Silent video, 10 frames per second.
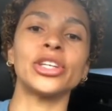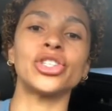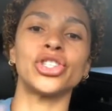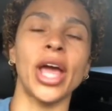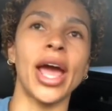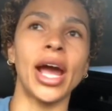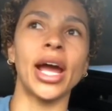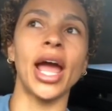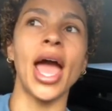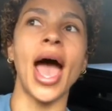
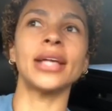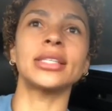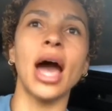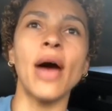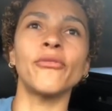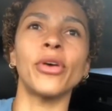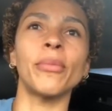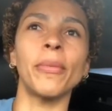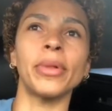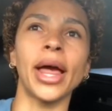share has come
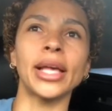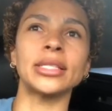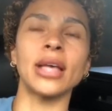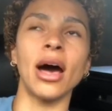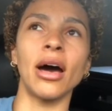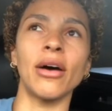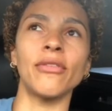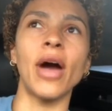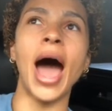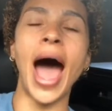from a place
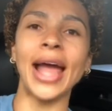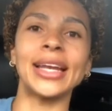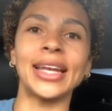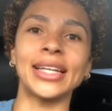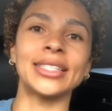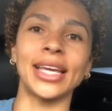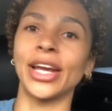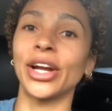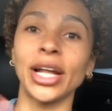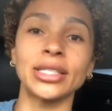of I needed to
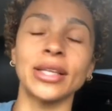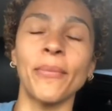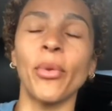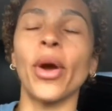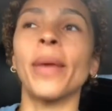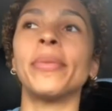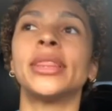hear it at some point.